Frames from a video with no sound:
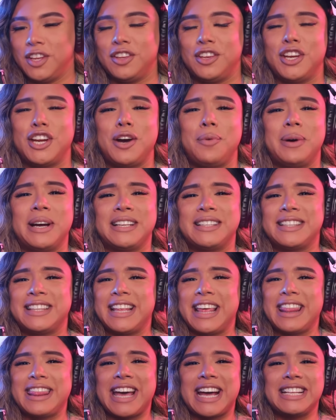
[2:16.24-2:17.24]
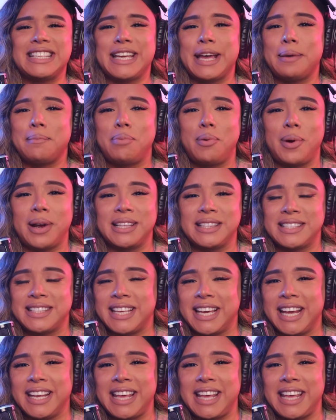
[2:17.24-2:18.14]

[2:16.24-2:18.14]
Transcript: You know what? That 10 points thing,